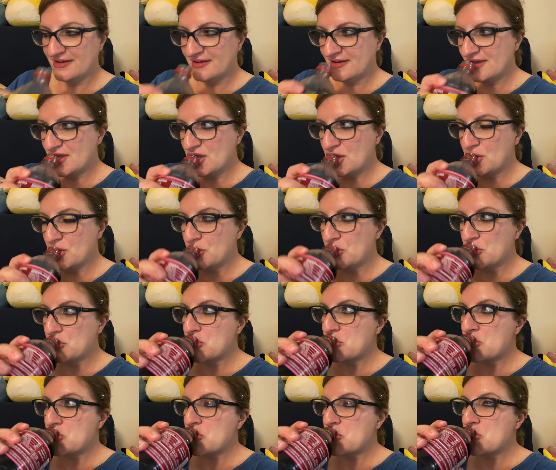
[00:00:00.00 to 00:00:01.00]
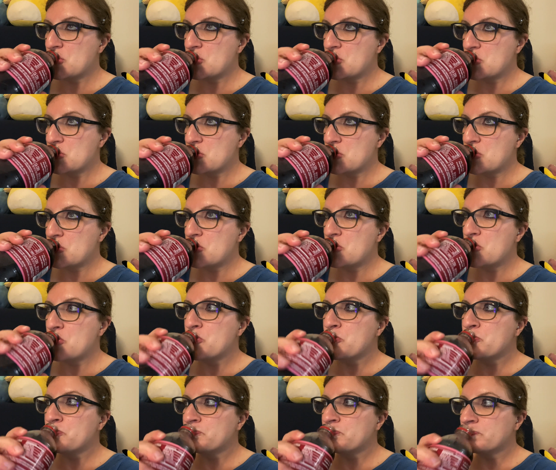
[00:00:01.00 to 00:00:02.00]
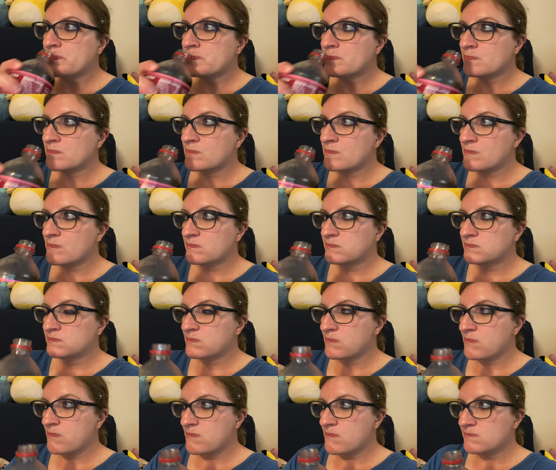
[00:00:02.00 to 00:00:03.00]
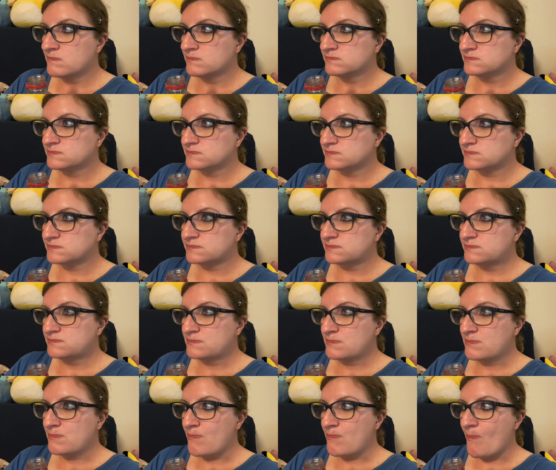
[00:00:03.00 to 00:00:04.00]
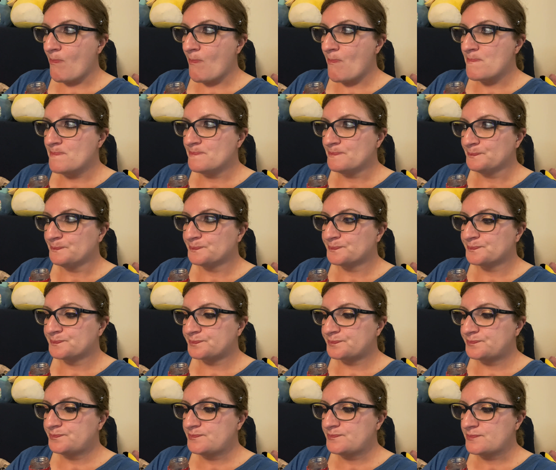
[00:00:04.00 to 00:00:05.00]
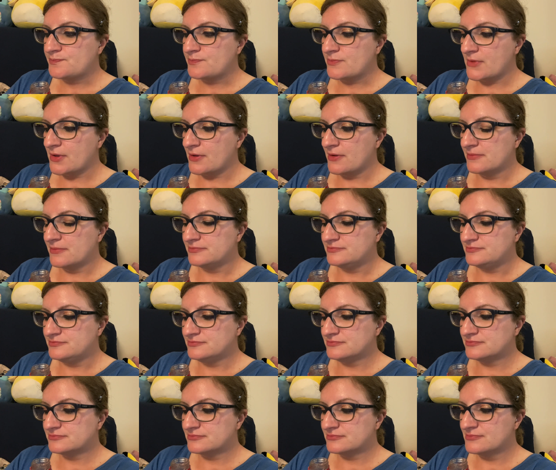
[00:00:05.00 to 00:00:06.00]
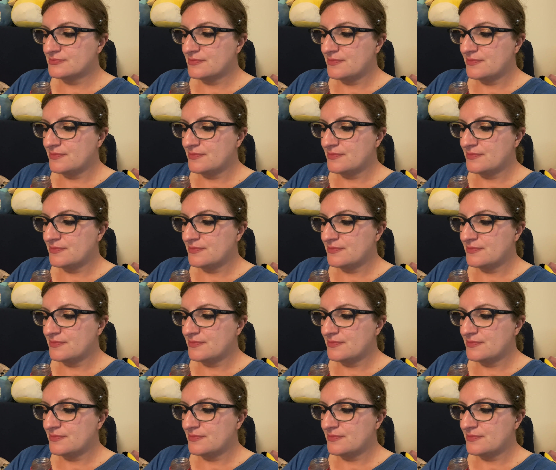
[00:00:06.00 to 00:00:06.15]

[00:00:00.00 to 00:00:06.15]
Nothing is said.